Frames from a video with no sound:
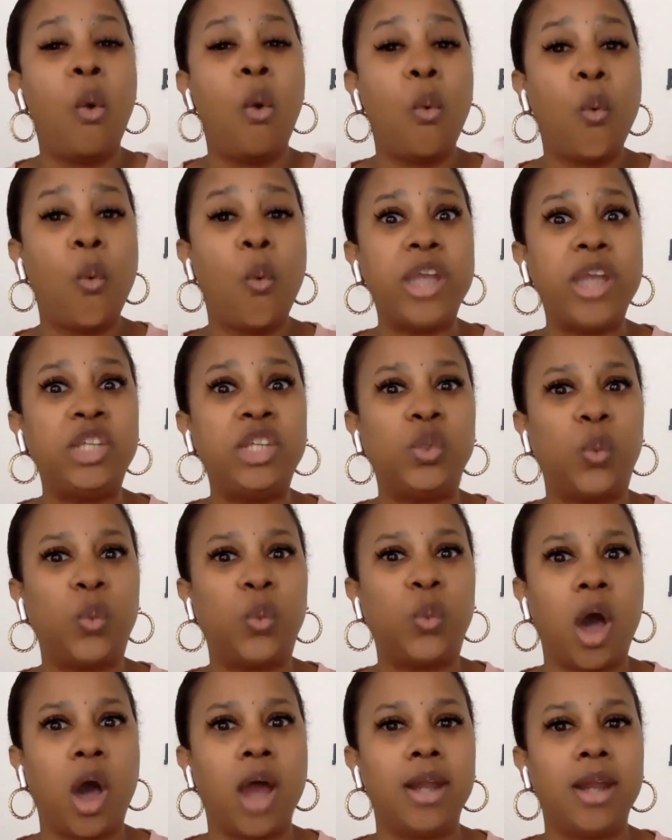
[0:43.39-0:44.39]
which
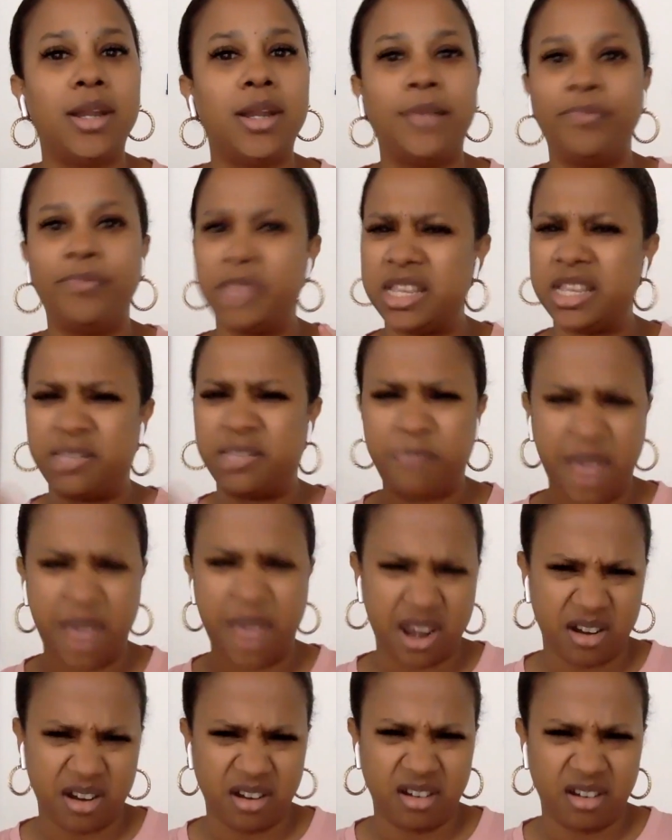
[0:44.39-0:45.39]
one is
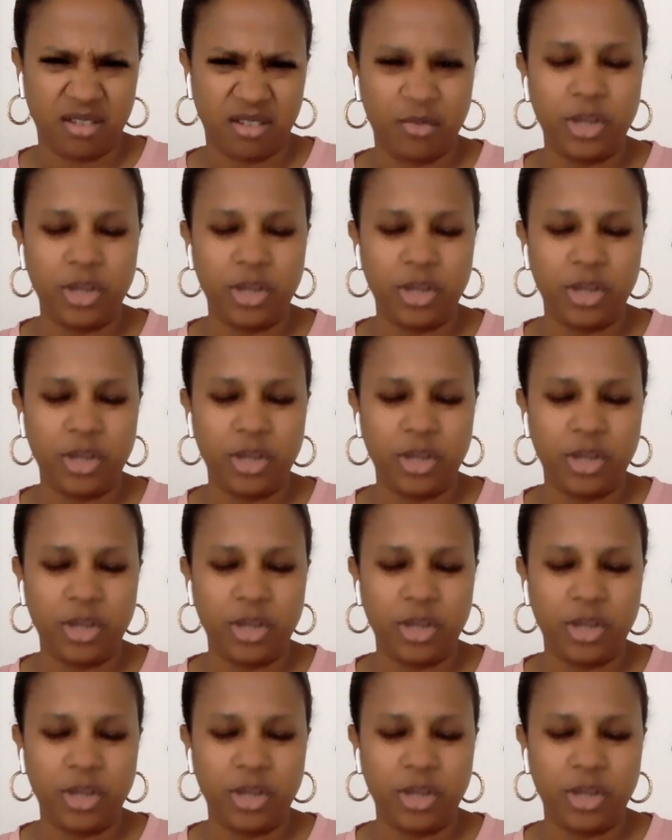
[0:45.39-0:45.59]
better.